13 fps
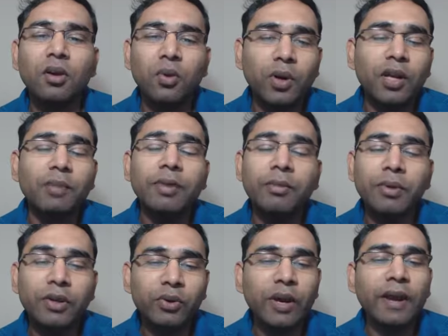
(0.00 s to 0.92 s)
Well,
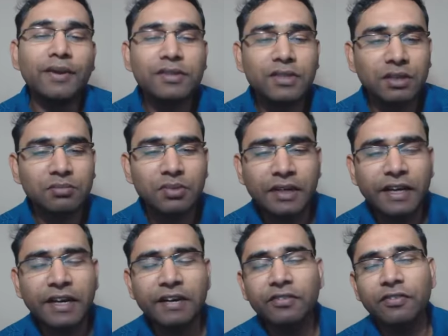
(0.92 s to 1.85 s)
maybe you have some
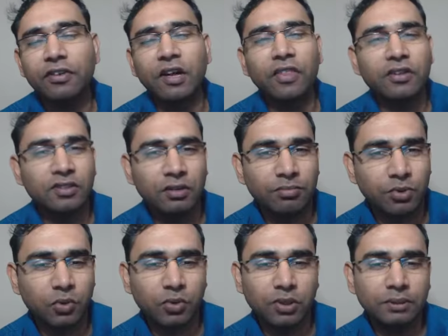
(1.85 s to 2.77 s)
need for others'
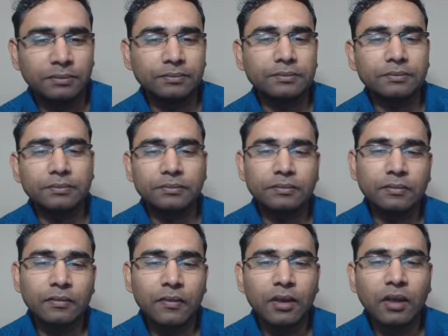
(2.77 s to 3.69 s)
approval.
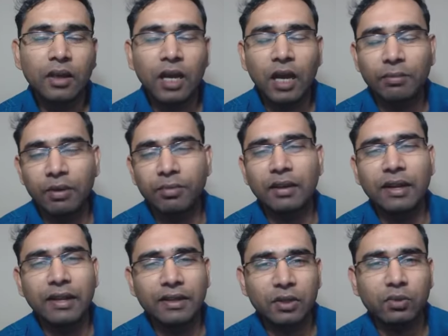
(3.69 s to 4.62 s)
Or maybe
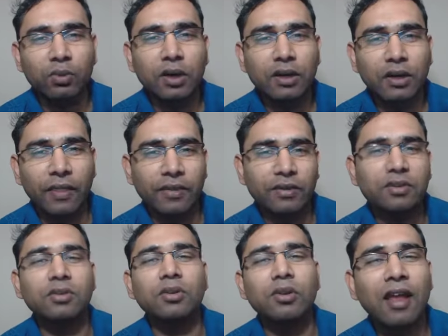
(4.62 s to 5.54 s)
like you want
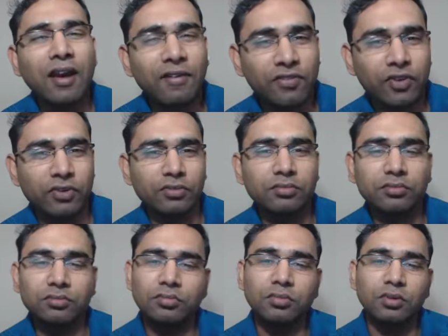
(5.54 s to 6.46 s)
others to love you
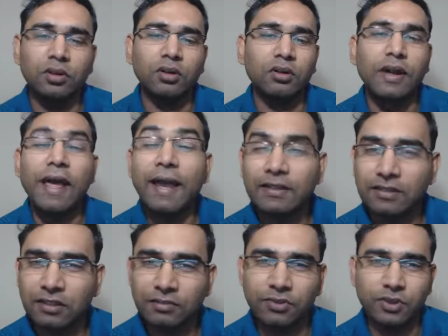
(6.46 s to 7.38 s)
or
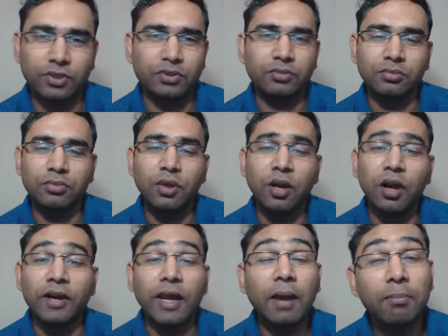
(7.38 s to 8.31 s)
accept you
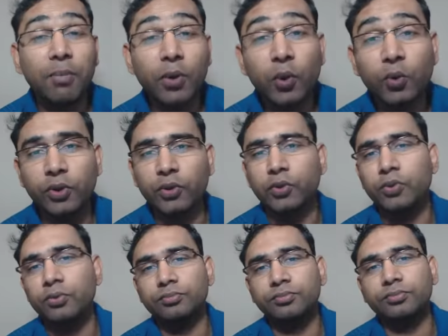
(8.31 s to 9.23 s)
or approve you.